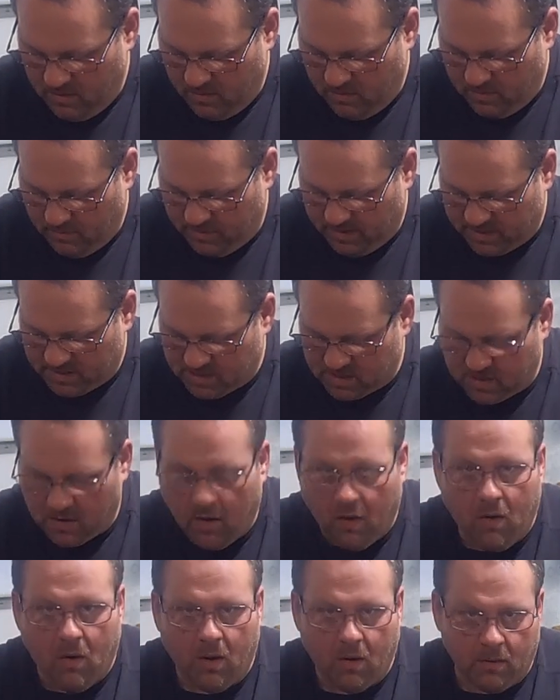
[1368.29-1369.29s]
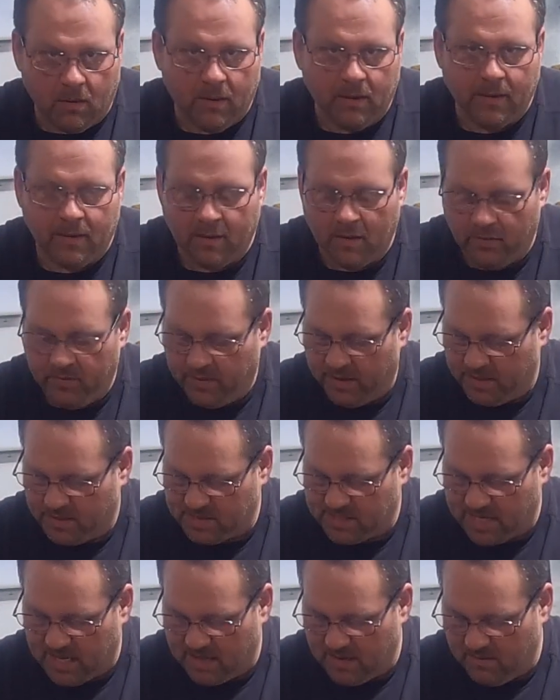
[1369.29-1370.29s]
with a big scar on the
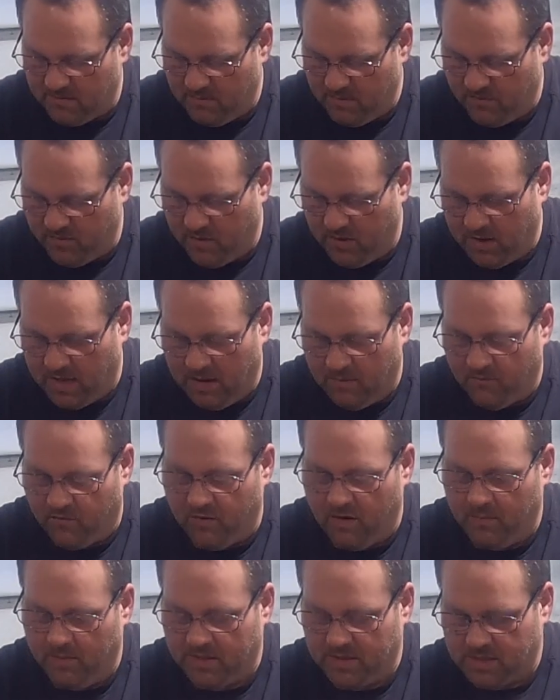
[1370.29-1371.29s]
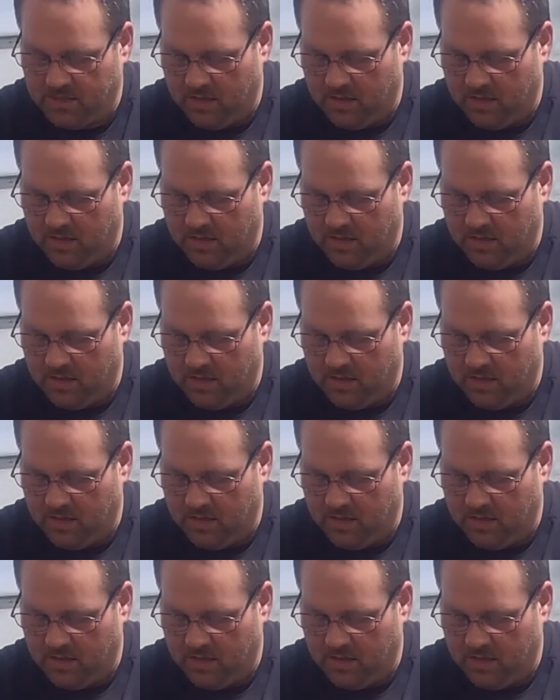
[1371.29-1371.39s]
inside of them if you can keep from it.